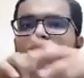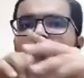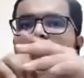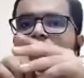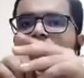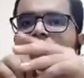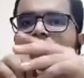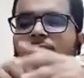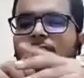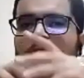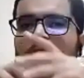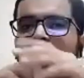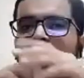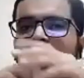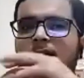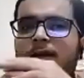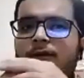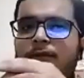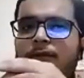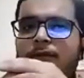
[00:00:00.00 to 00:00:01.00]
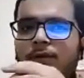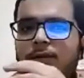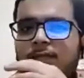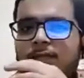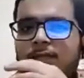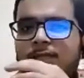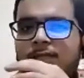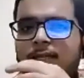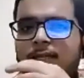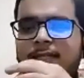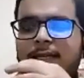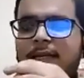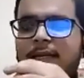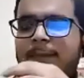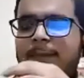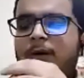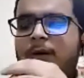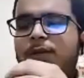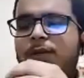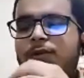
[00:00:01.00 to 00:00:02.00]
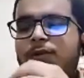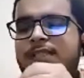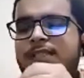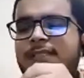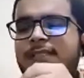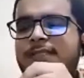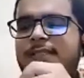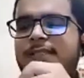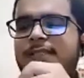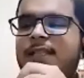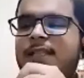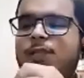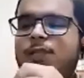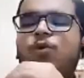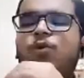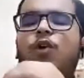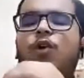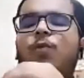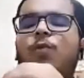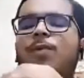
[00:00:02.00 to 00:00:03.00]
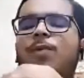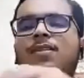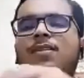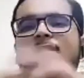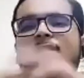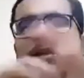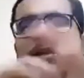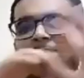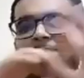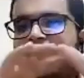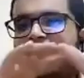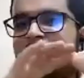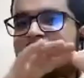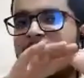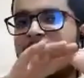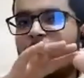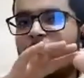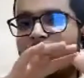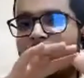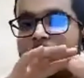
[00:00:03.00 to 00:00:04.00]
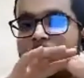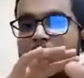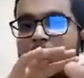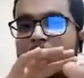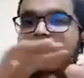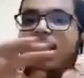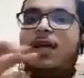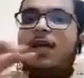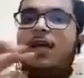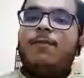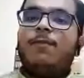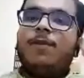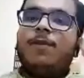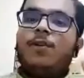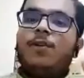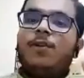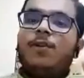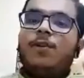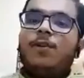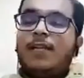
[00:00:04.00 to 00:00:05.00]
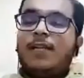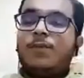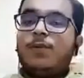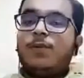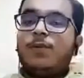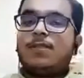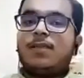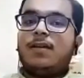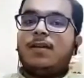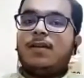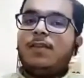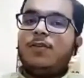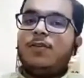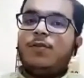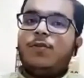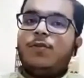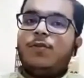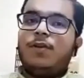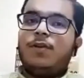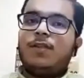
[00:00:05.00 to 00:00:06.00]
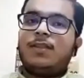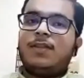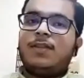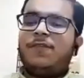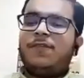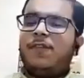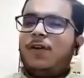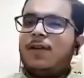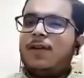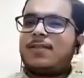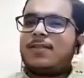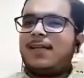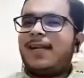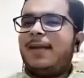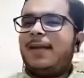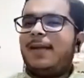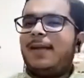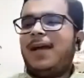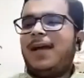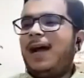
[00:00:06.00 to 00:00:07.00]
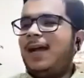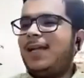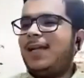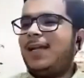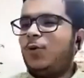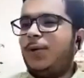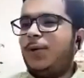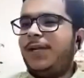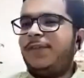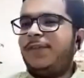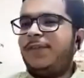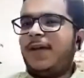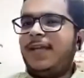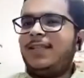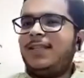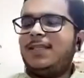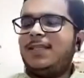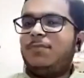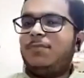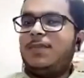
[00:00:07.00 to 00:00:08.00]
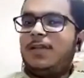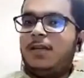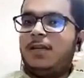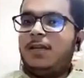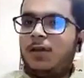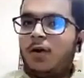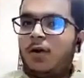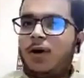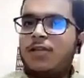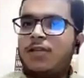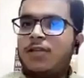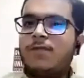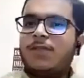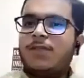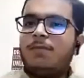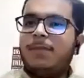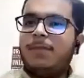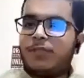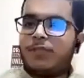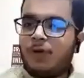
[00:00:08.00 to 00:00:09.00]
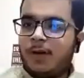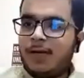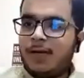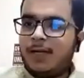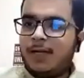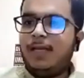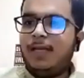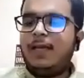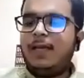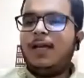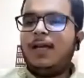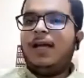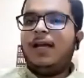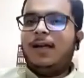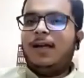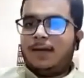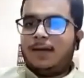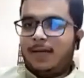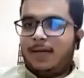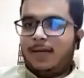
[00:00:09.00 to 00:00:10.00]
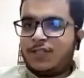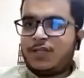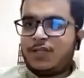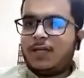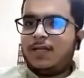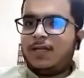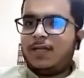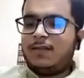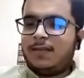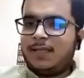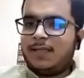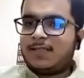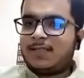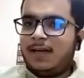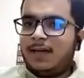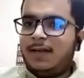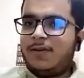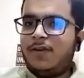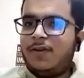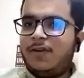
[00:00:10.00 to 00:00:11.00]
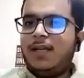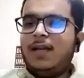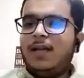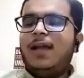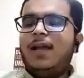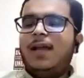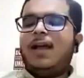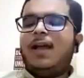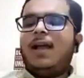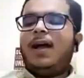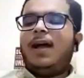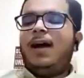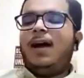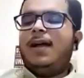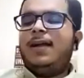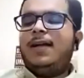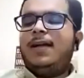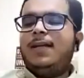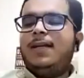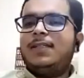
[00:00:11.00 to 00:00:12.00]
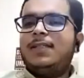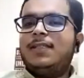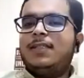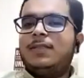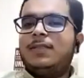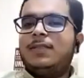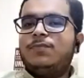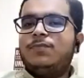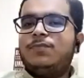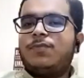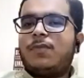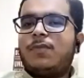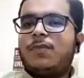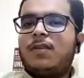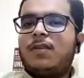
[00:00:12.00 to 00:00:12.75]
we are, discussing about UCC. Hindu Code Bill as a reference point, because it was, the first attempt at codifying the laws of the majority religion in this country. And so